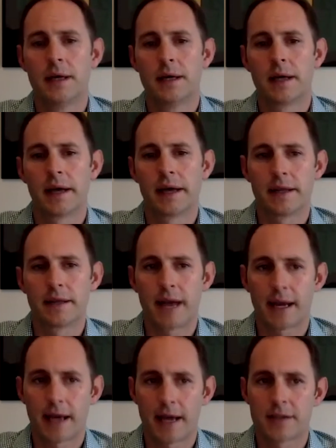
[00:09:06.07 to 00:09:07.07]

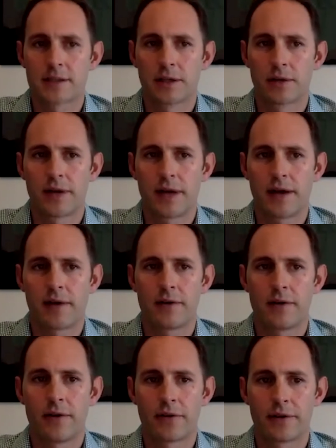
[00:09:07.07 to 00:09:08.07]
That kind of slowed down
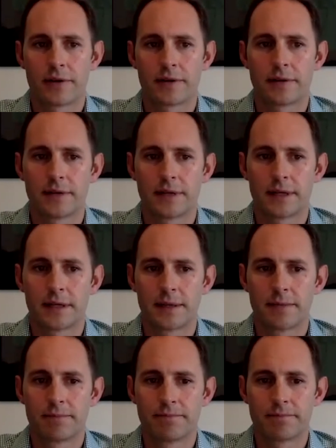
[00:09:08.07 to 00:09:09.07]
all the
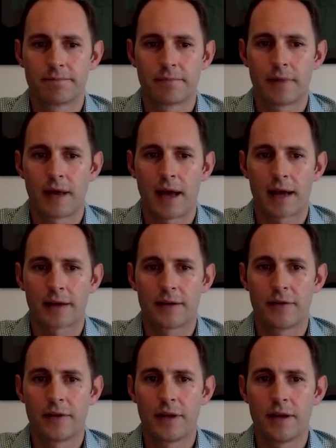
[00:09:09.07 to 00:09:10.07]

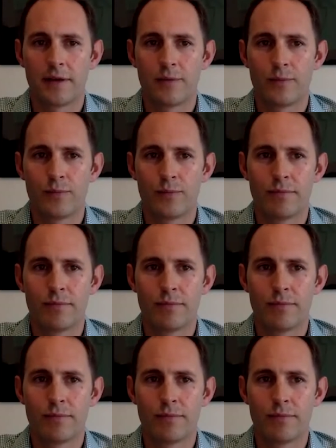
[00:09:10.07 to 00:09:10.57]
activity,